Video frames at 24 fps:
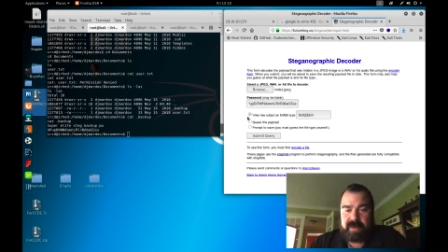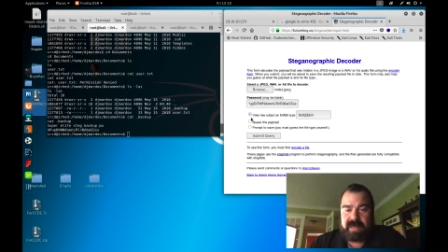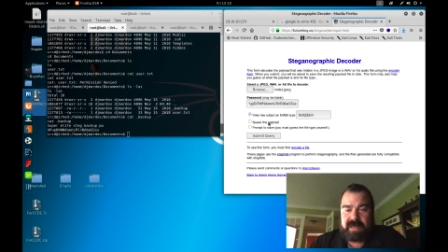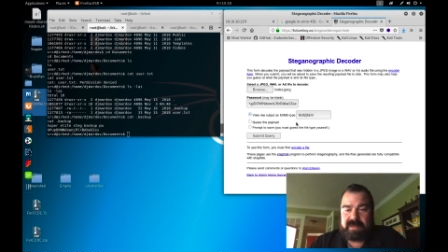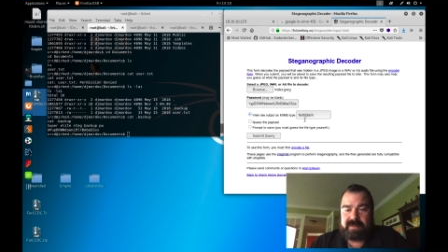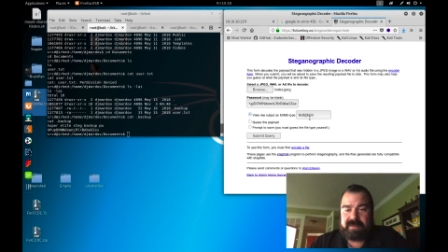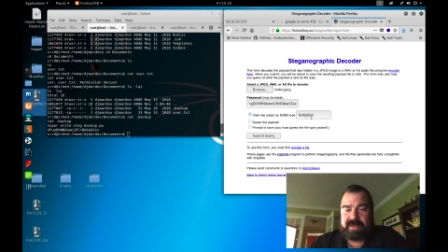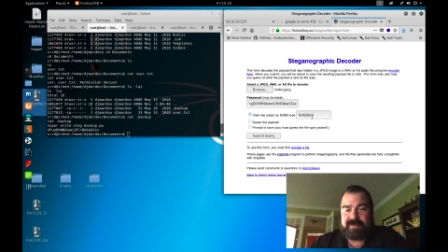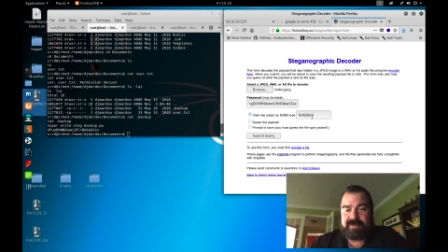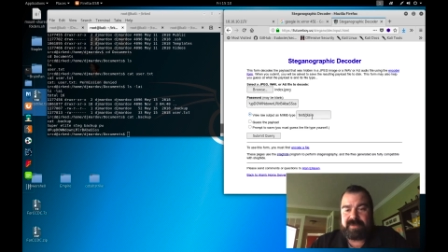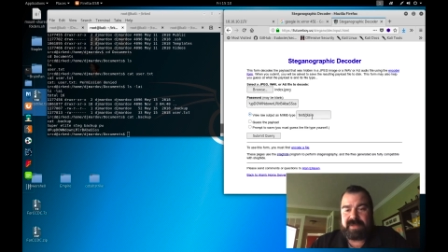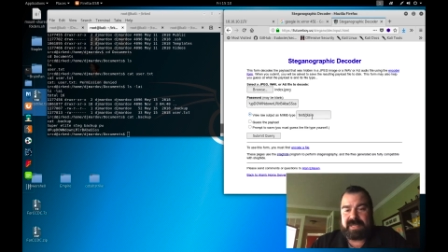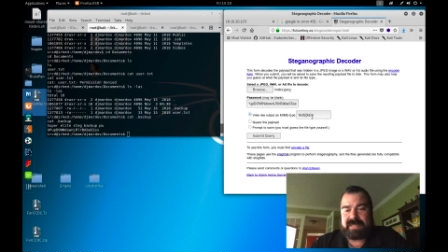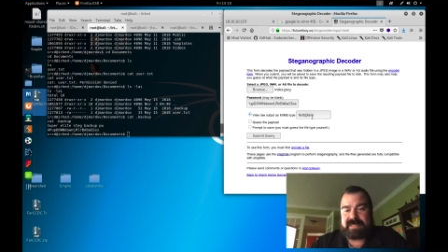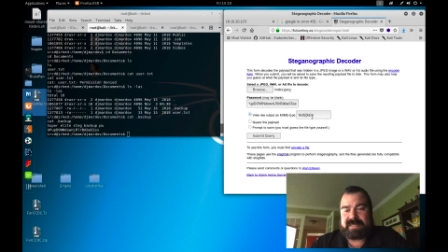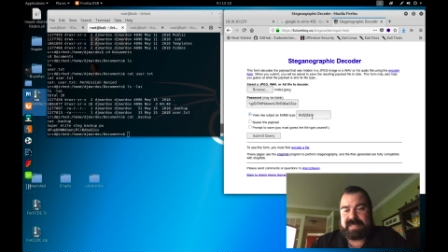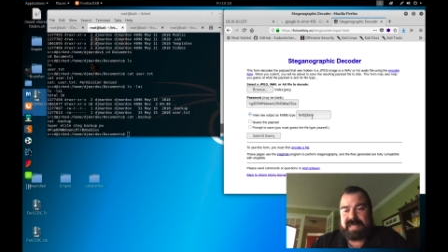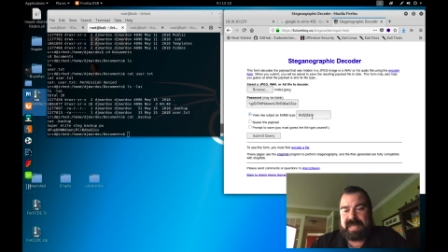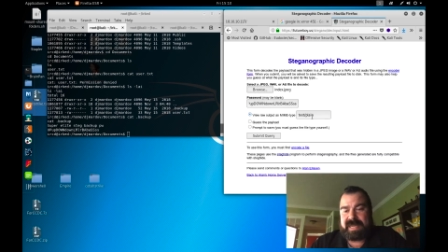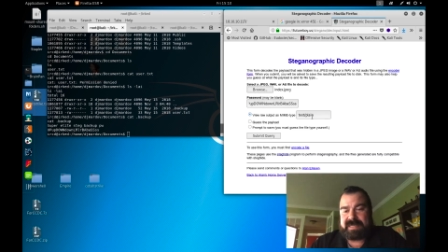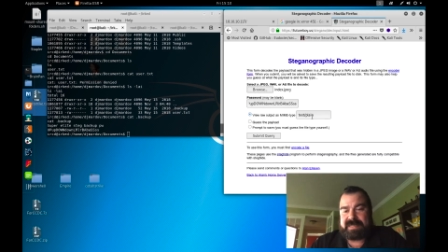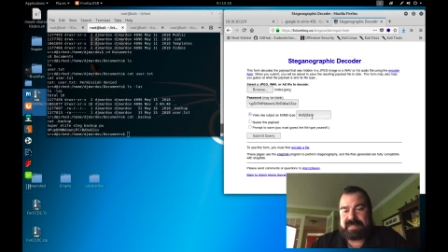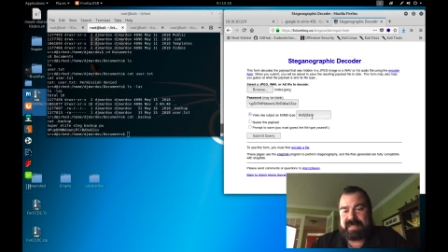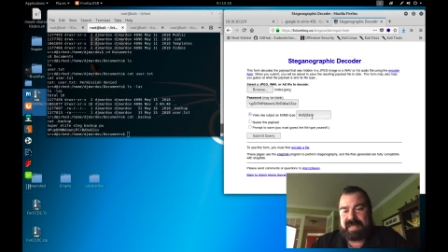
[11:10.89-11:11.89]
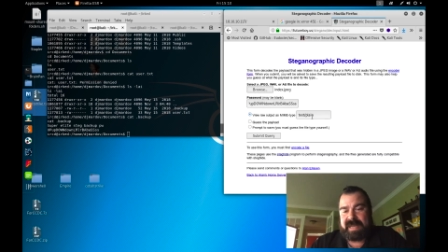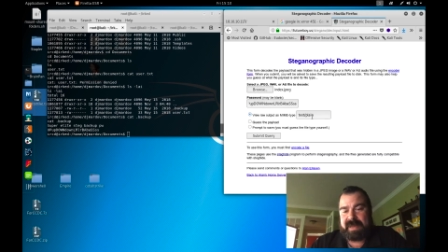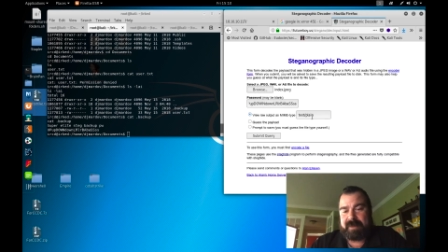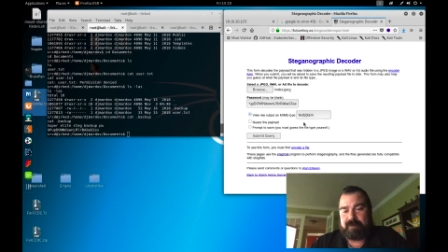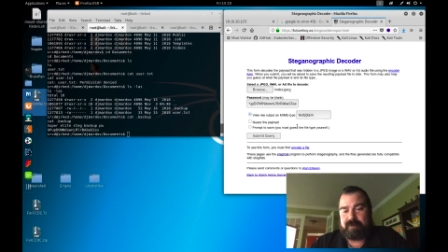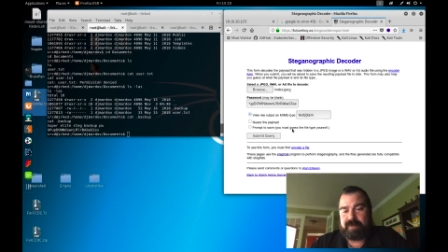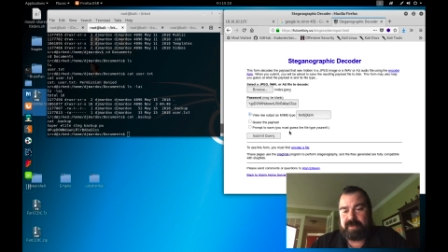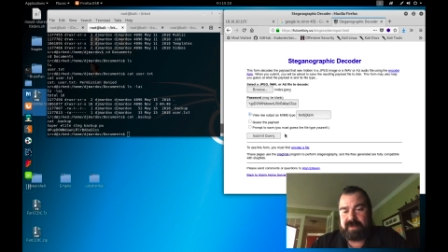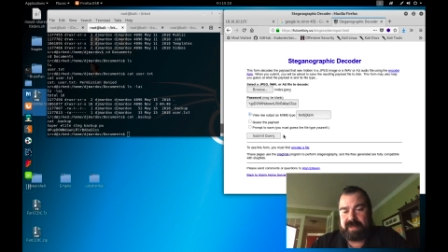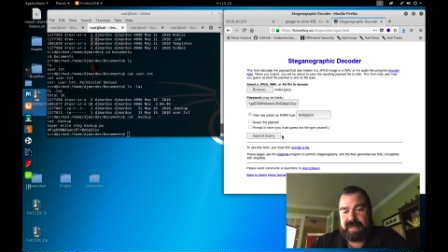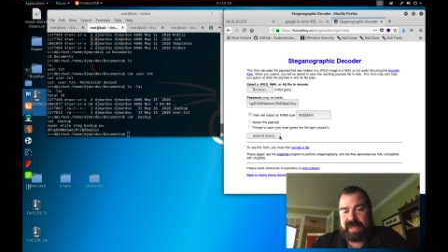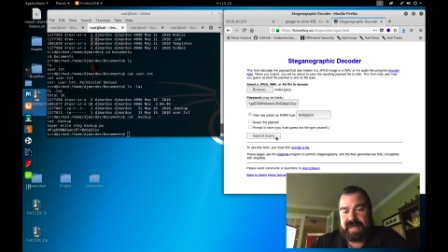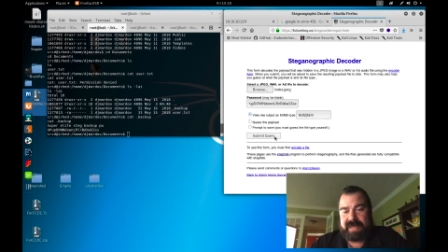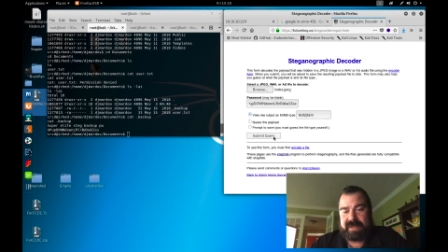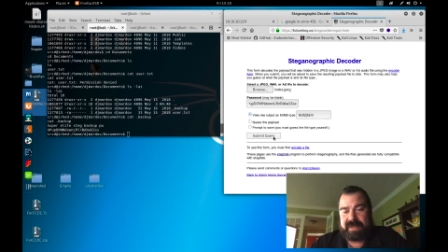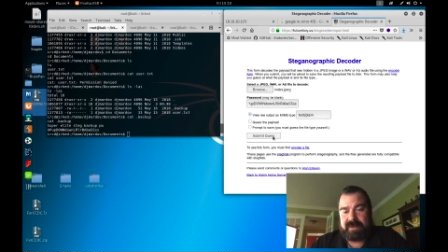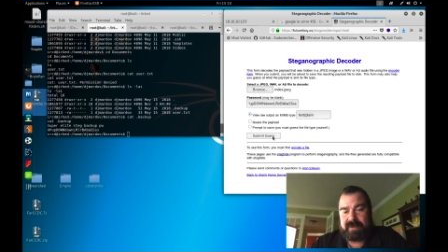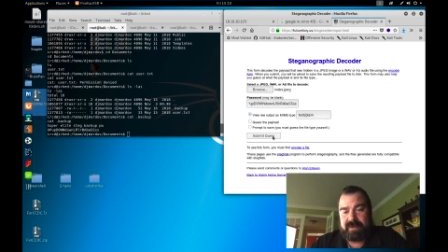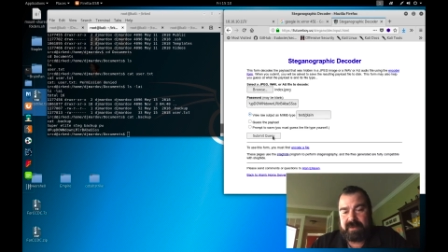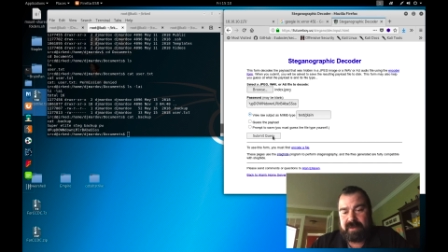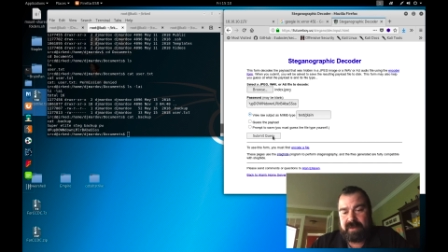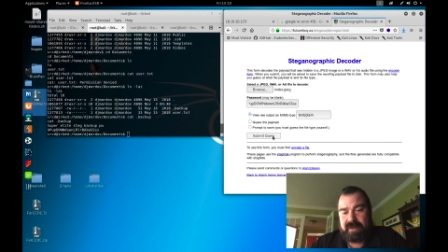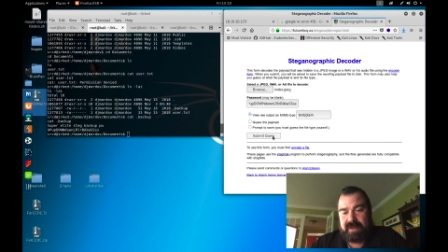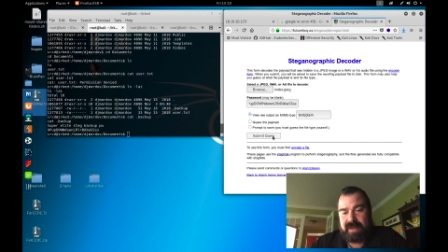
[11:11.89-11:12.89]
going to leave it as text type
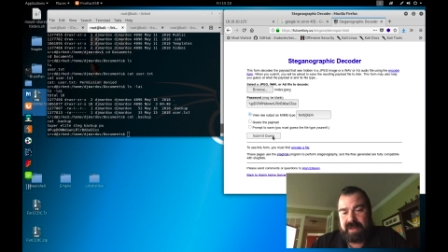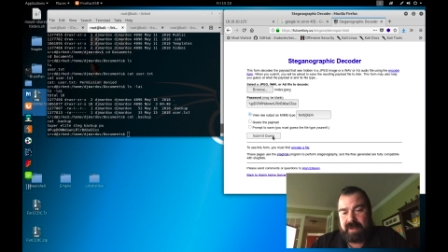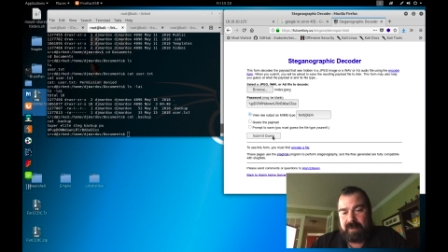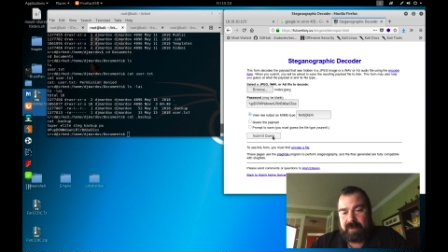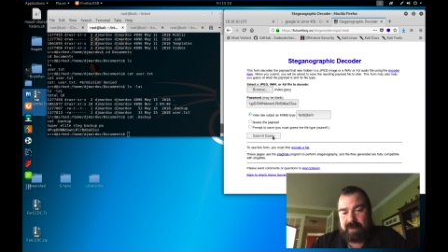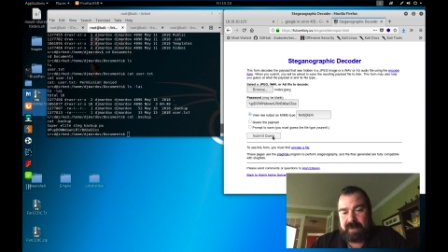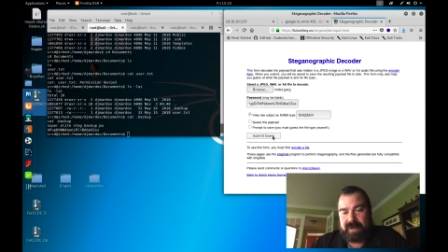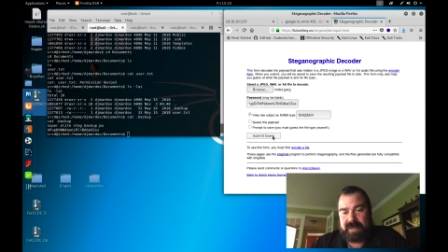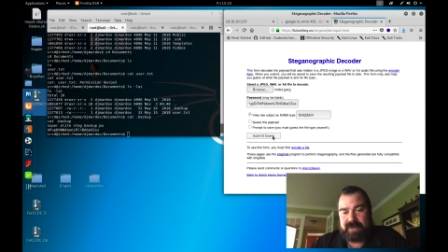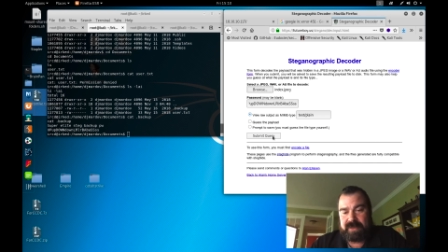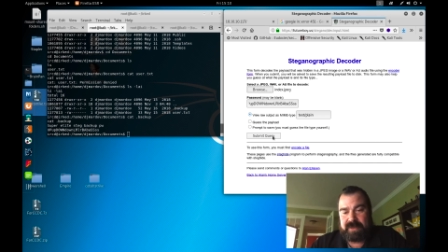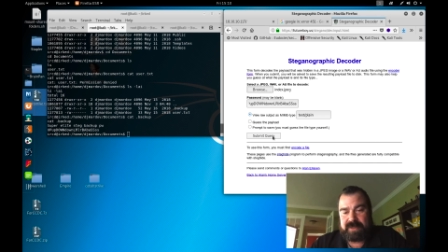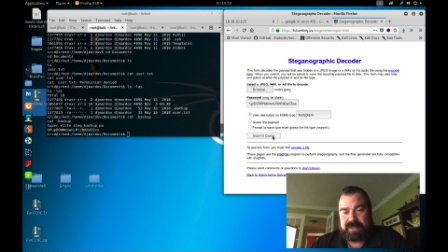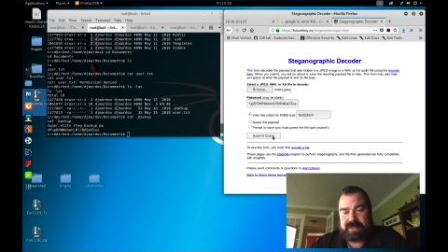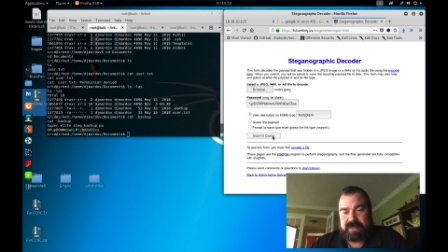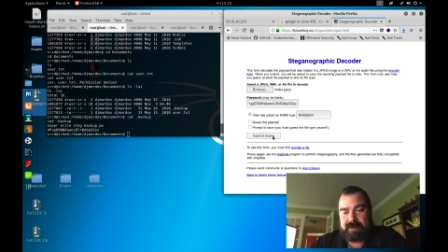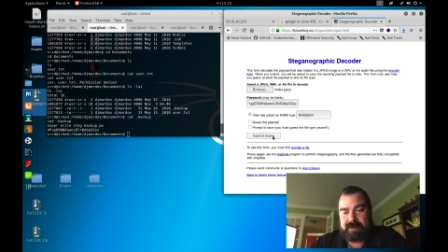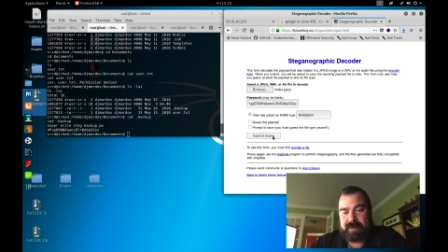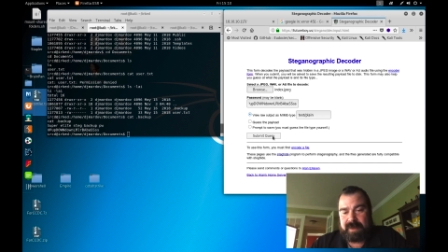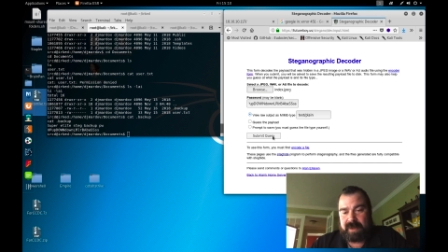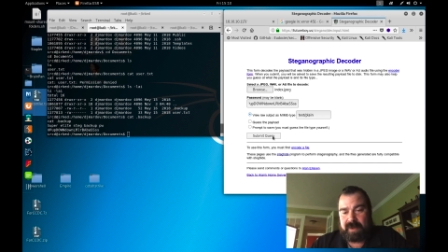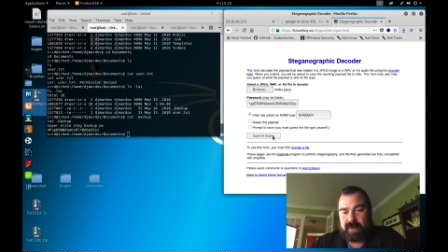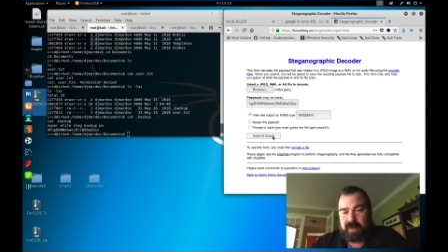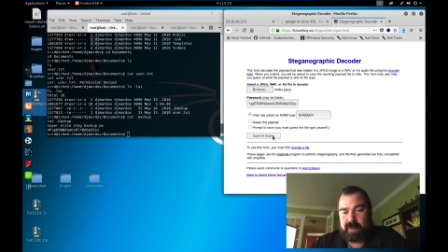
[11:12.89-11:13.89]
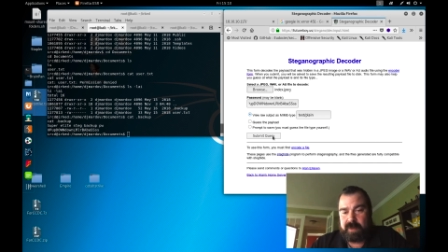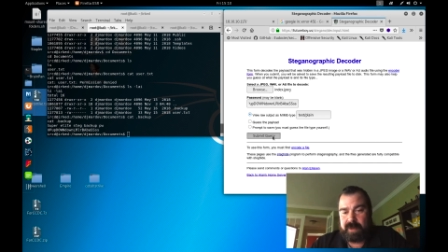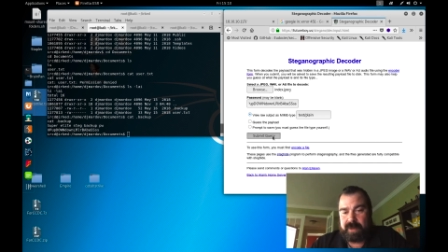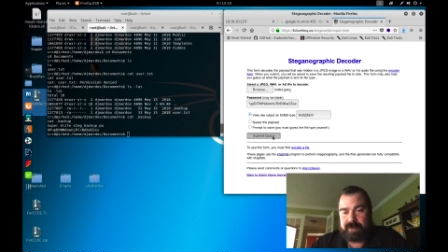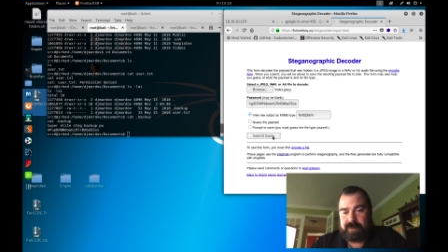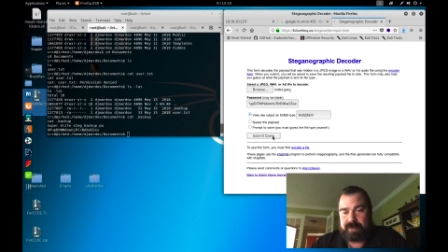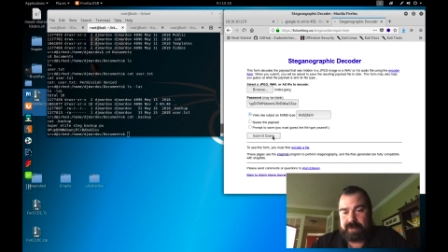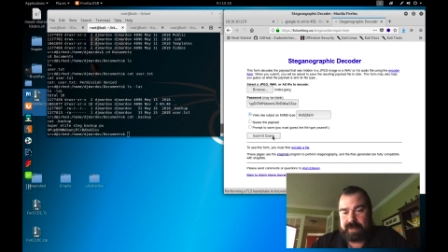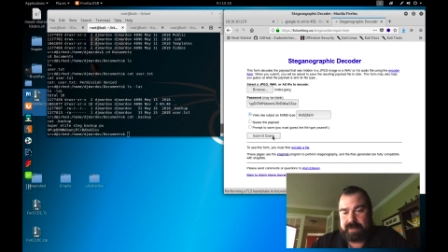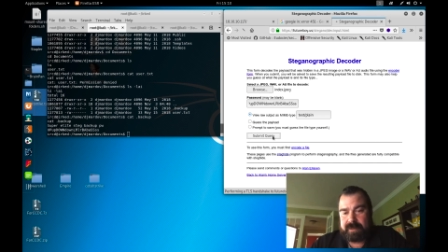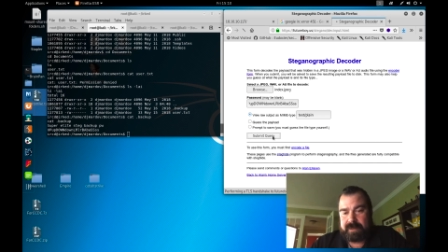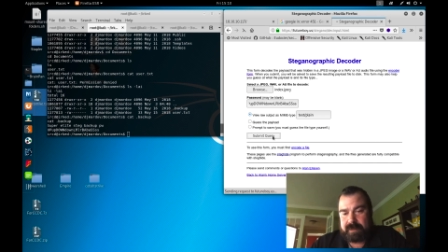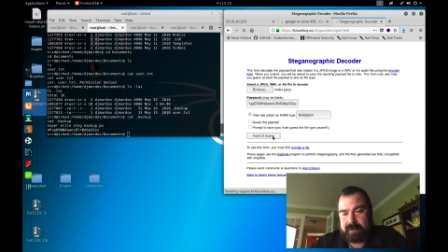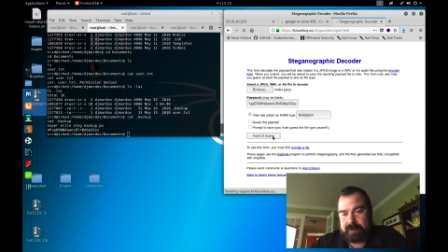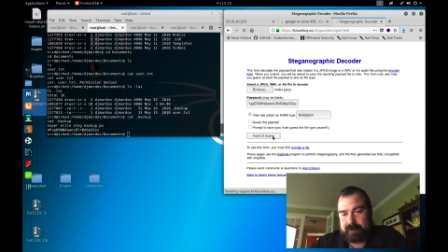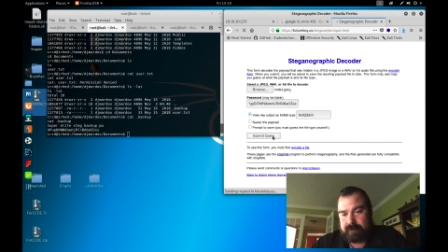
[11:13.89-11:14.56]
plain. And we're going to do submit query.